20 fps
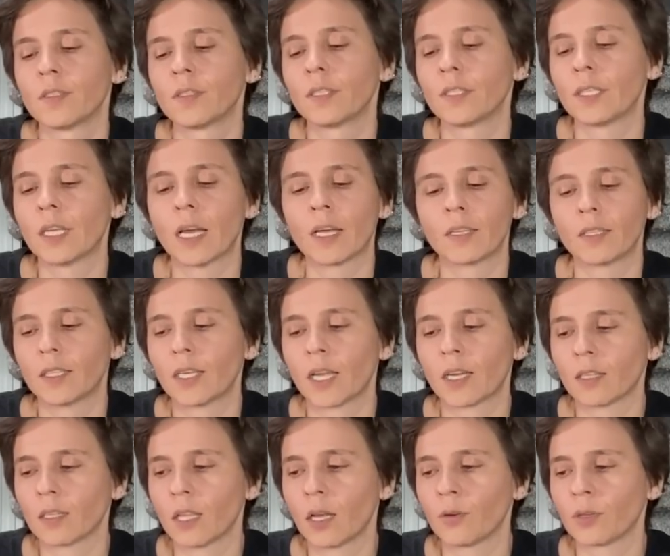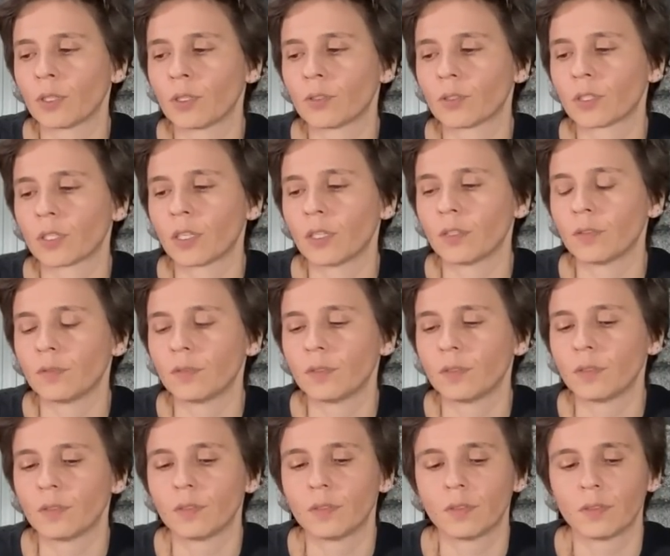not allowing yourself
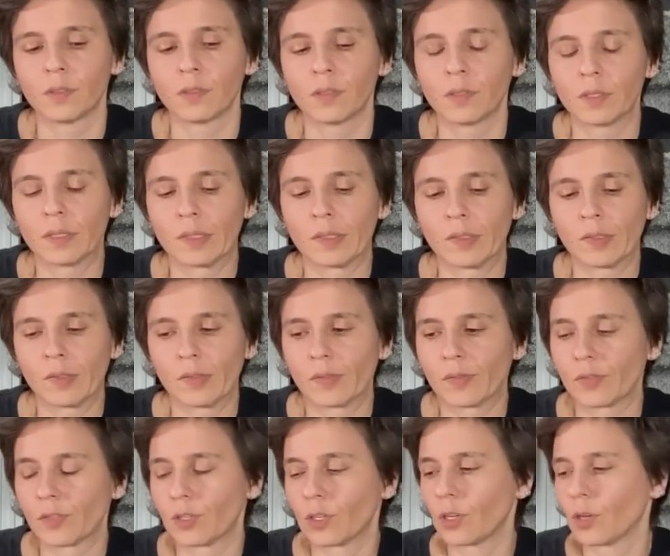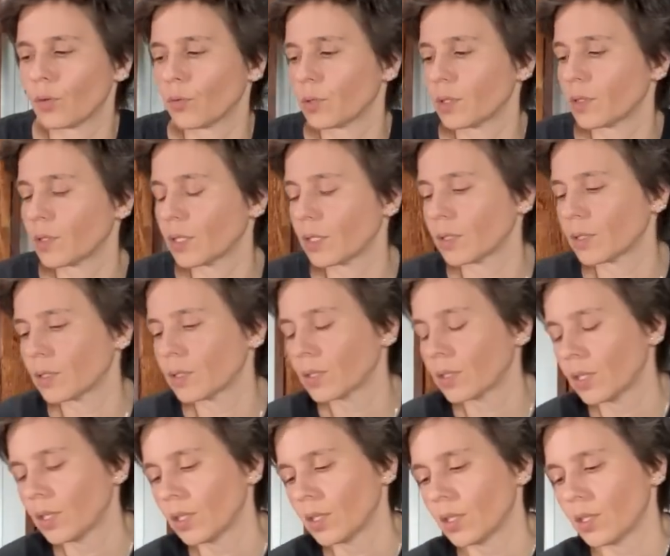to go with this
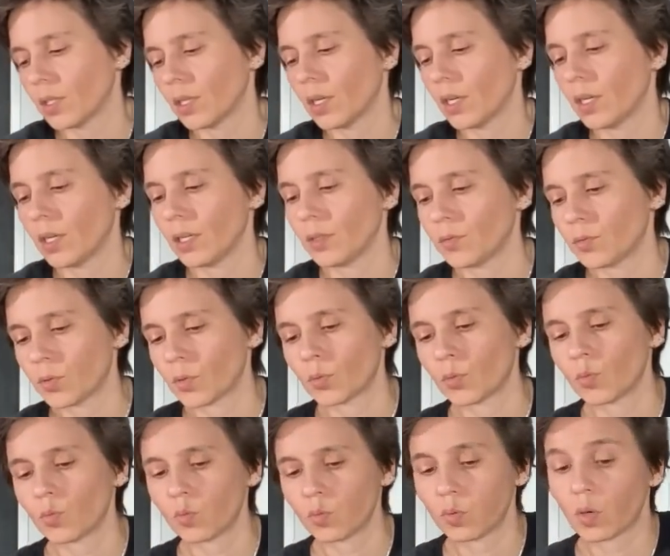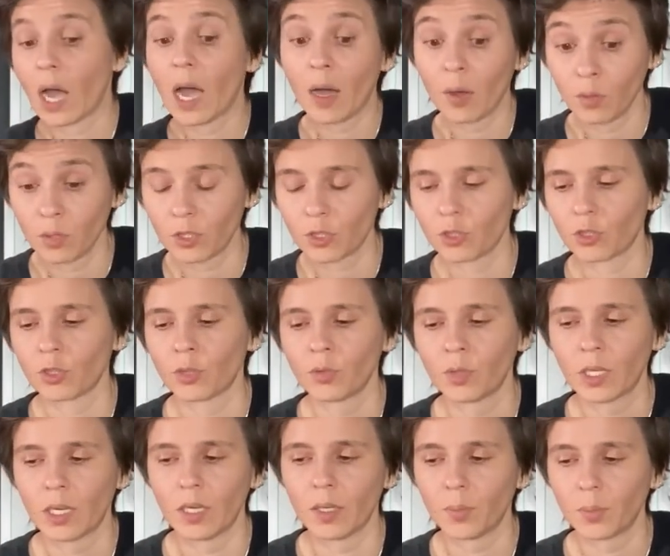for how it's
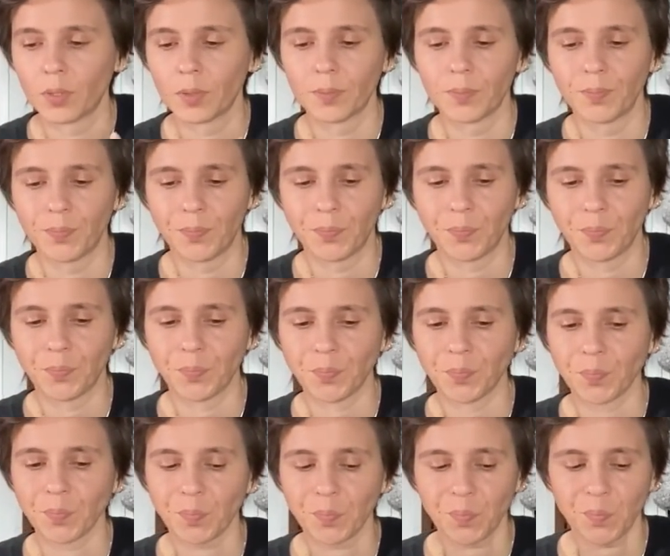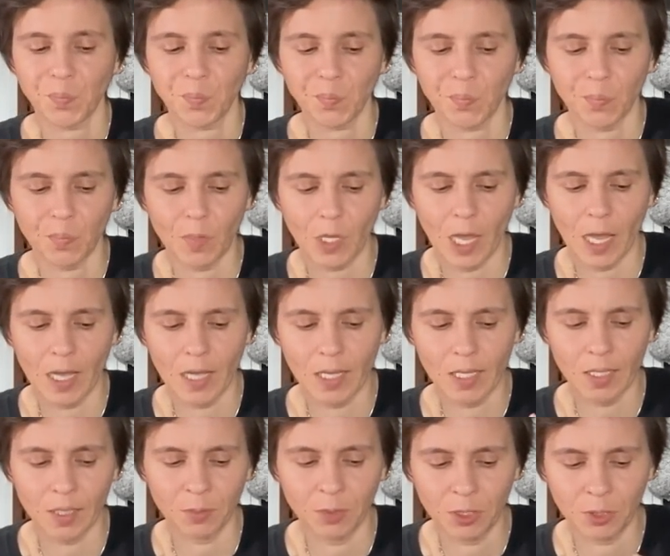showing up.
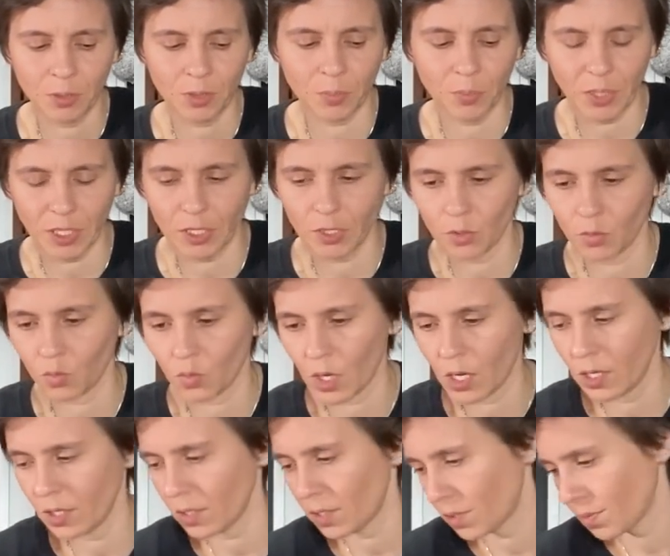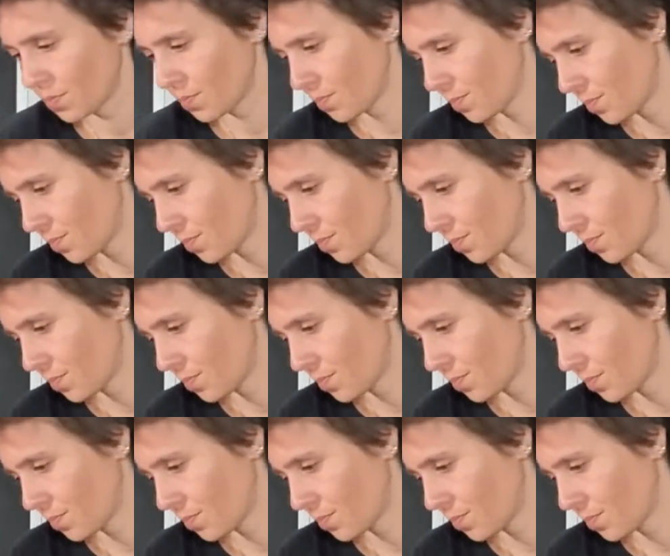Let me do the Page of Wands